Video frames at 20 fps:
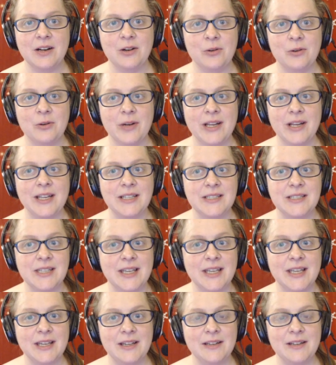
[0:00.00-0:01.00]
a
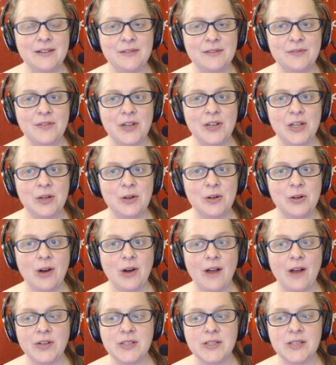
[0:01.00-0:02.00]
rinky-dinky video
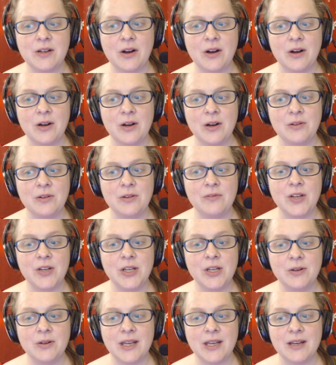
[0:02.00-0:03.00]
graphics card, a
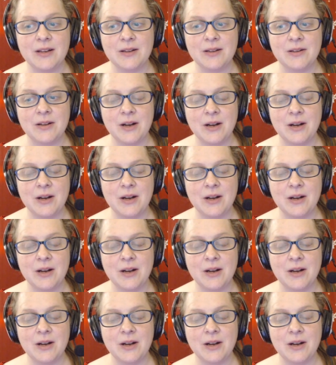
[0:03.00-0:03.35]
video cam,